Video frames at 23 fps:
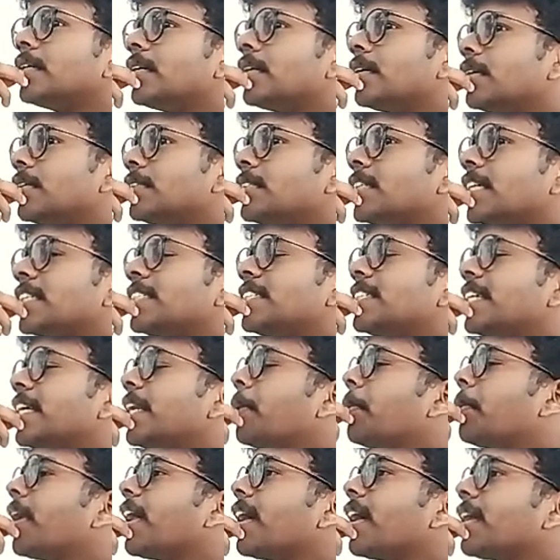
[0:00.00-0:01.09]

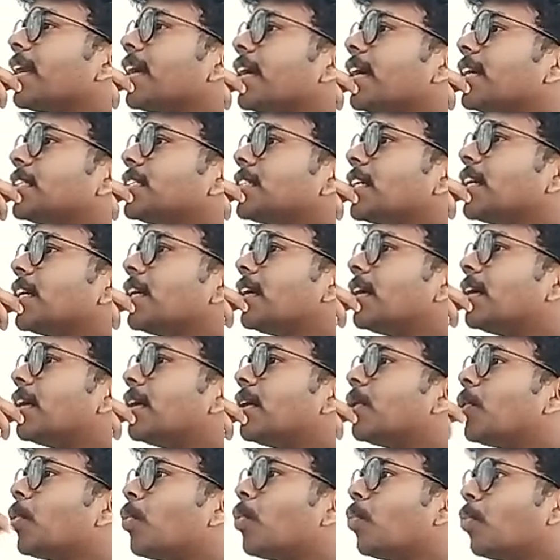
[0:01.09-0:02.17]
Sustainable agriculture,
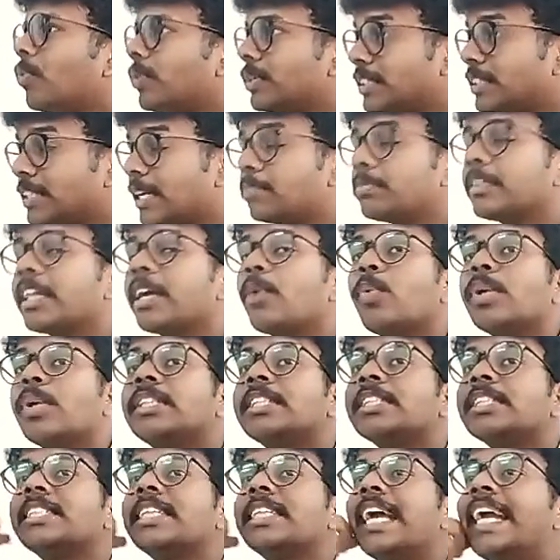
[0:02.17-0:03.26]
something which
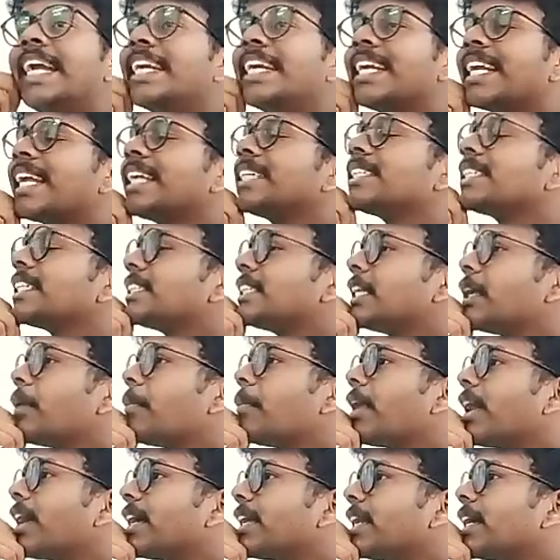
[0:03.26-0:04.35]
is hindering sustainable
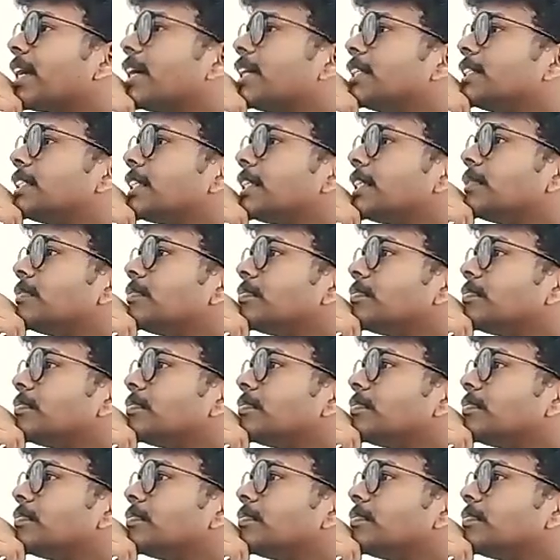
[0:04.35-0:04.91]
agriculture.